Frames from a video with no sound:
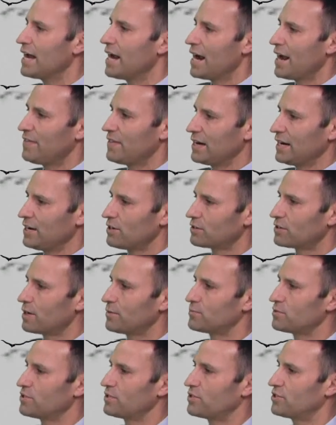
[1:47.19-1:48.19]
and then here
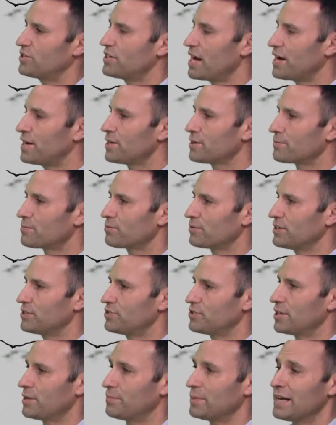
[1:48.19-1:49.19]
comes the steadier
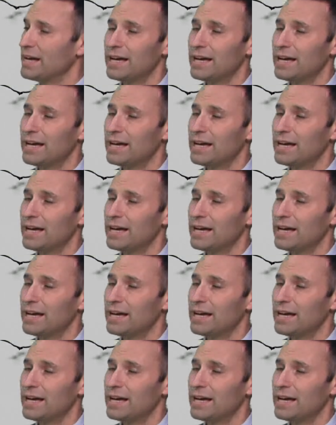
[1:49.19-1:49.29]
precip.